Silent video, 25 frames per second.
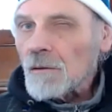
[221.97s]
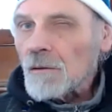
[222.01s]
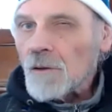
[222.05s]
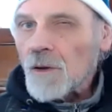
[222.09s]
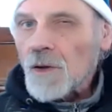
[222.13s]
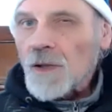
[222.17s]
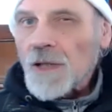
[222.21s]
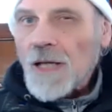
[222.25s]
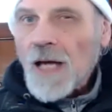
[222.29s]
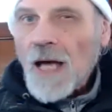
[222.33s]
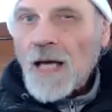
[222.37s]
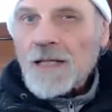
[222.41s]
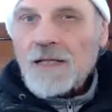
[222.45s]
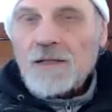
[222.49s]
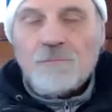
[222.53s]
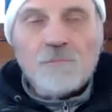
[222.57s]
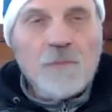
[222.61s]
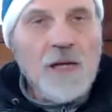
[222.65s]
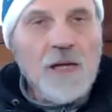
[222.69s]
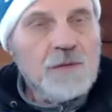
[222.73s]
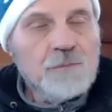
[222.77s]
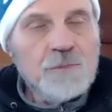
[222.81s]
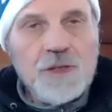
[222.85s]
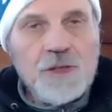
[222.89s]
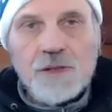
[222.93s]
Look at it,
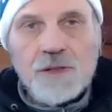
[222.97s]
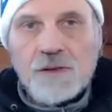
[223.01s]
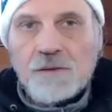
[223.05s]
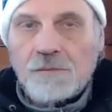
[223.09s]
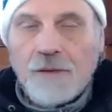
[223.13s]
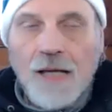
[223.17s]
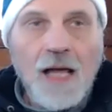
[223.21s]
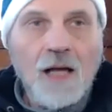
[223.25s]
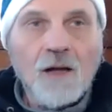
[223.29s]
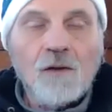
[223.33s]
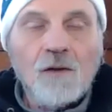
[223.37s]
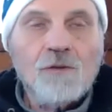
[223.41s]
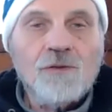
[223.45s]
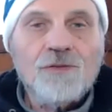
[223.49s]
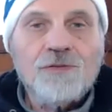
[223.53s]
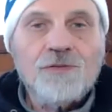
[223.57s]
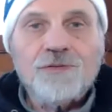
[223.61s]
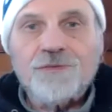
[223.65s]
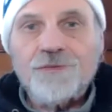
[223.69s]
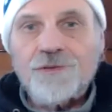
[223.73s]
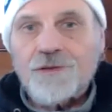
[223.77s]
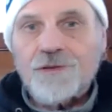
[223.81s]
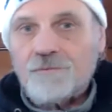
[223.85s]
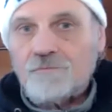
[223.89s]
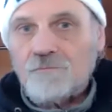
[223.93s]
maybe health,
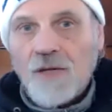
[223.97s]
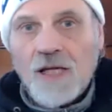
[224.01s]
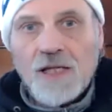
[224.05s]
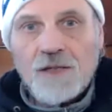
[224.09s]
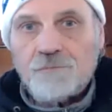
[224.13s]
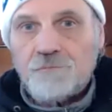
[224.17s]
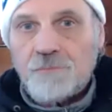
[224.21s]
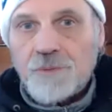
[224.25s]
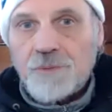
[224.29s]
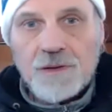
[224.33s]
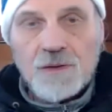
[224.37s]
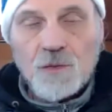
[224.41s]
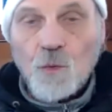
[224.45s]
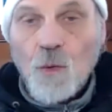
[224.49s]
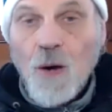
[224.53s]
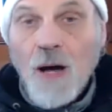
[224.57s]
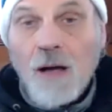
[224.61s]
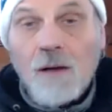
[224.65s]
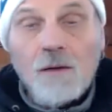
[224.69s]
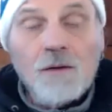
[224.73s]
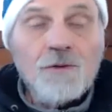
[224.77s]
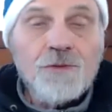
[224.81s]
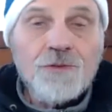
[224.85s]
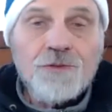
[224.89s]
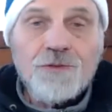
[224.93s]
it might be
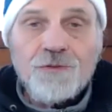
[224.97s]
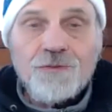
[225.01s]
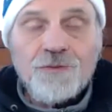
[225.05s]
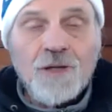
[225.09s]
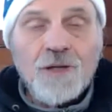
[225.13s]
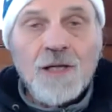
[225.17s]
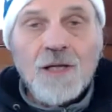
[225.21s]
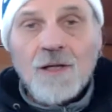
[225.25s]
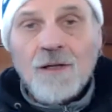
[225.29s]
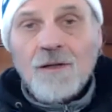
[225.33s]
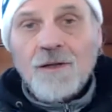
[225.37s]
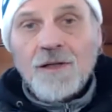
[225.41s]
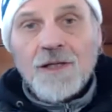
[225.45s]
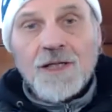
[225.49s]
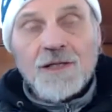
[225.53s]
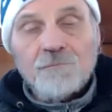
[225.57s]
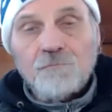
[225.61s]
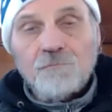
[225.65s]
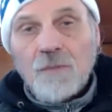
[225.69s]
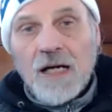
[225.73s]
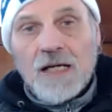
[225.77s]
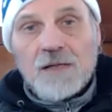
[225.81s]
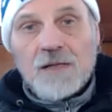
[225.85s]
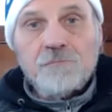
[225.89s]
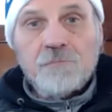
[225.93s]
wealth, it
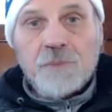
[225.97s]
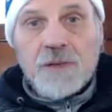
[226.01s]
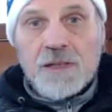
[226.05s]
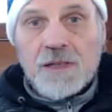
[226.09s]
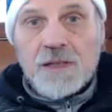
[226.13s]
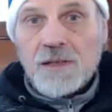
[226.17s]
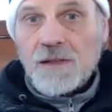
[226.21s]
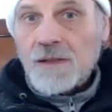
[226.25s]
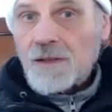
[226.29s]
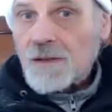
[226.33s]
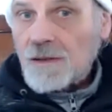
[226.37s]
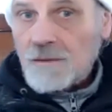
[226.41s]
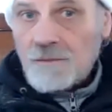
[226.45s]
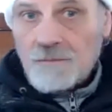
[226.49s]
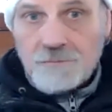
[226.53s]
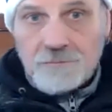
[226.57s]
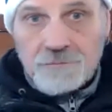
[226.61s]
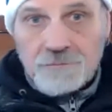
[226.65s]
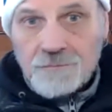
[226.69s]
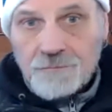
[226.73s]
might be